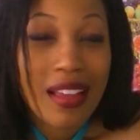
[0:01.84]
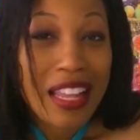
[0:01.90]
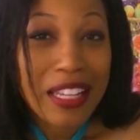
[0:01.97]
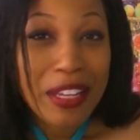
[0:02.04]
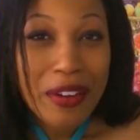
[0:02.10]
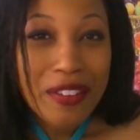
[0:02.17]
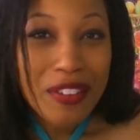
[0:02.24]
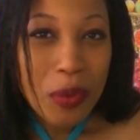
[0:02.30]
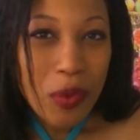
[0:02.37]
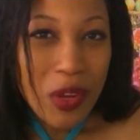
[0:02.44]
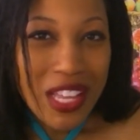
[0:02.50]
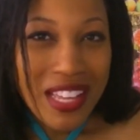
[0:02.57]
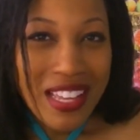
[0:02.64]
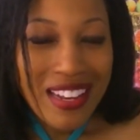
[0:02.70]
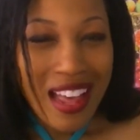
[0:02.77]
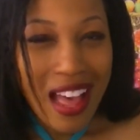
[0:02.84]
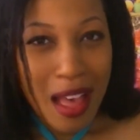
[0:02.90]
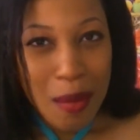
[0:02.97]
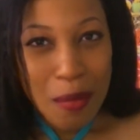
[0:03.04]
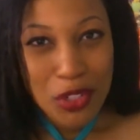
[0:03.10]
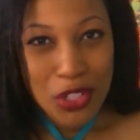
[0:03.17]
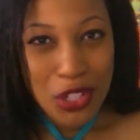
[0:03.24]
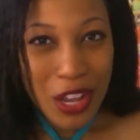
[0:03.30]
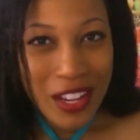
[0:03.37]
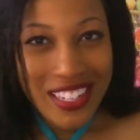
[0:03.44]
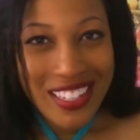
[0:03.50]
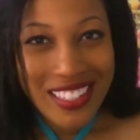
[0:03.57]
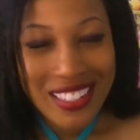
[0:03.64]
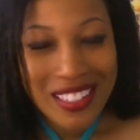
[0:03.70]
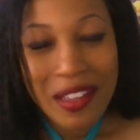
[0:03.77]
Hello everyone, I'm
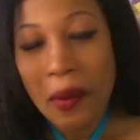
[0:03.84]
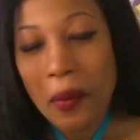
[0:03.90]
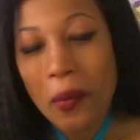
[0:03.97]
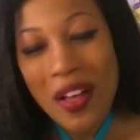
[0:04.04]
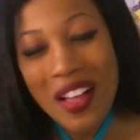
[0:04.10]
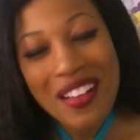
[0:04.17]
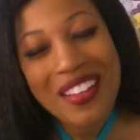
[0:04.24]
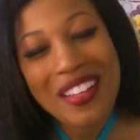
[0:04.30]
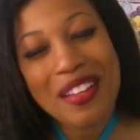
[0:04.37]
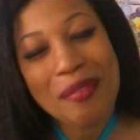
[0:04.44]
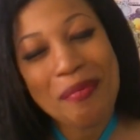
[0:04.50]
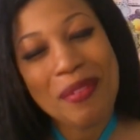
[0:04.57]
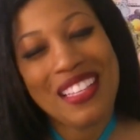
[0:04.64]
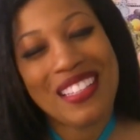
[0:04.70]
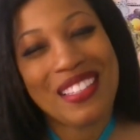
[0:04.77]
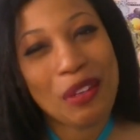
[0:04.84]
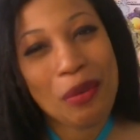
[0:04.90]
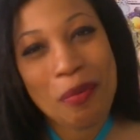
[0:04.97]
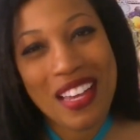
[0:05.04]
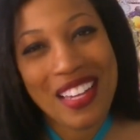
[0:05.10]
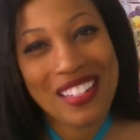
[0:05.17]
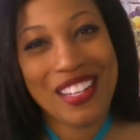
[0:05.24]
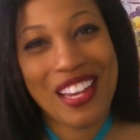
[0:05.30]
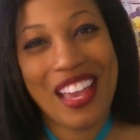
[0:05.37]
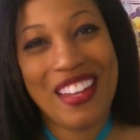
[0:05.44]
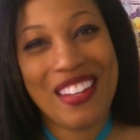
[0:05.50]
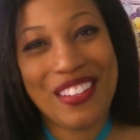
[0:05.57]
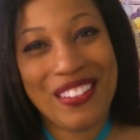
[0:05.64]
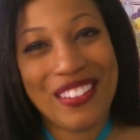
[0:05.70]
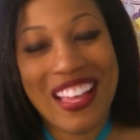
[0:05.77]
Shauna. Welcome to my
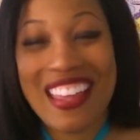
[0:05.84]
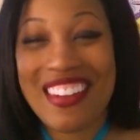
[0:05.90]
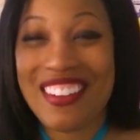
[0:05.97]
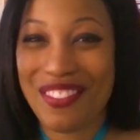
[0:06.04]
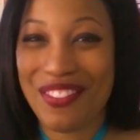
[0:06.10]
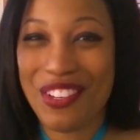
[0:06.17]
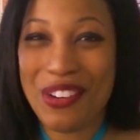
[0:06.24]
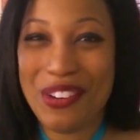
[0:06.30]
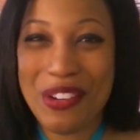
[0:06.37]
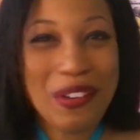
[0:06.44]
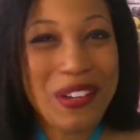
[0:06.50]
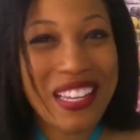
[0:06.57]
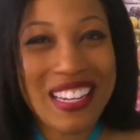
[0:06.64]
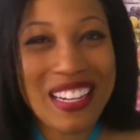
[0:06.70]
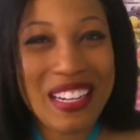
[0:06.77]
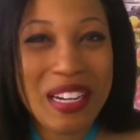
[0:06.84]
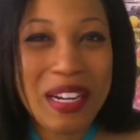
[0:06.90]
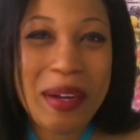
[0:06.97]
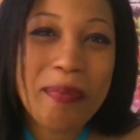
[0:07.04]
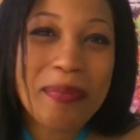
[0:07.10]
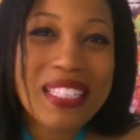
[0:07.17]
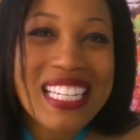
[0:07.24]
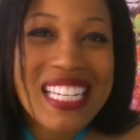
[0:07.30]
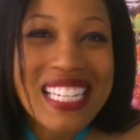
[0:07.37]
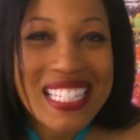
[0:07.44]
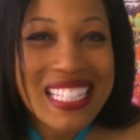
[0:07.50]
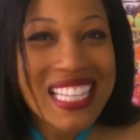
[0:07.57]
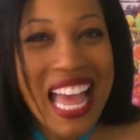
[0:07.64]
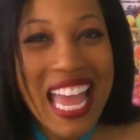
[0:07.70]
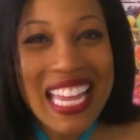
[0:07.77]
channel, and if you're new here,
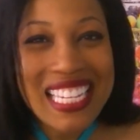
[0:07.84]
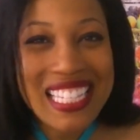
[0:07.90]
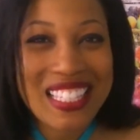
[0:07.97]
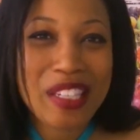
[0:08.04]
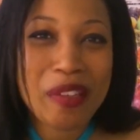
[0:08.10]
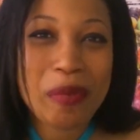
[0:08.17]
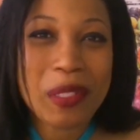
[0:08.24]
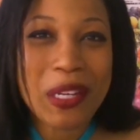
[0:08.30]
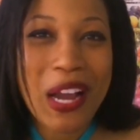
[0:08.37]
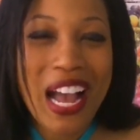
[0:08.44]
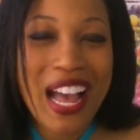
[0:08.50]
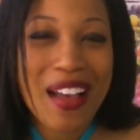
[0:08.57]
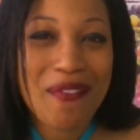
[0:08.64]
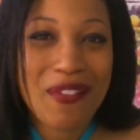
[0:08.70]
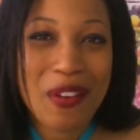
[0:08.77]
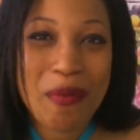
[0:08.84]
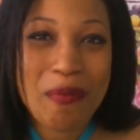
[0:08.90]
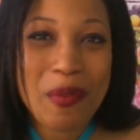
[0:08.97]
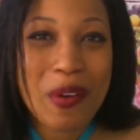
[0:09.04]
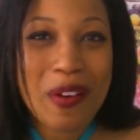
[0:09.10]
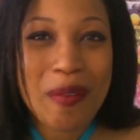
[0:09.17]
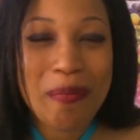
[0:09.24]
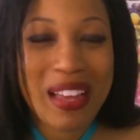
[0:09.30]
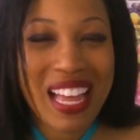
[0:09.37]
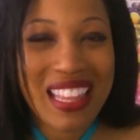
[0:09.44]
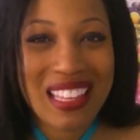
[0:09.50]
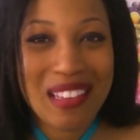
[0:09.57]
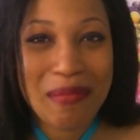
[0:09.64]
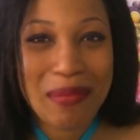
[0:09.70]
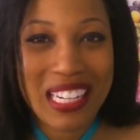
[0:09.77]
please like and subscribe for more
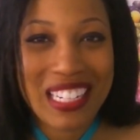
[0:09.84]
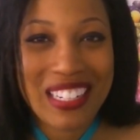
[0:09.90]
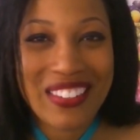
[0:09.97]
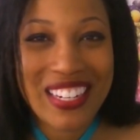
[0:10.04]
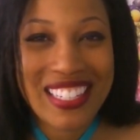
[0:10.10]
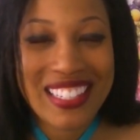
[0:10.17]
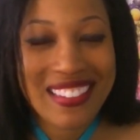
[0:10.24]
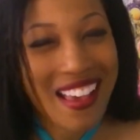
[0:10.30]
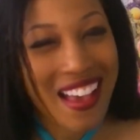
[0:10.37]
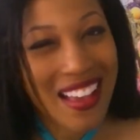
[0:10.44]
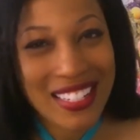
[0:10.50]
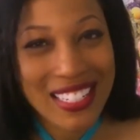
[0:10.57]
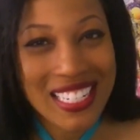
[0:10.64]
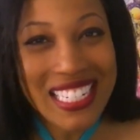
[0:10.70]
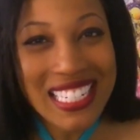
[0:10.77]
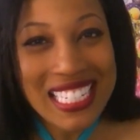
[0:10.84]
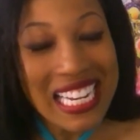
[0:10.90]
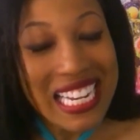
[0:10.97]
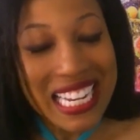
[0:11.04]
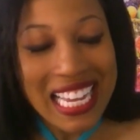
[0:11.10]
Bath & Body Works content.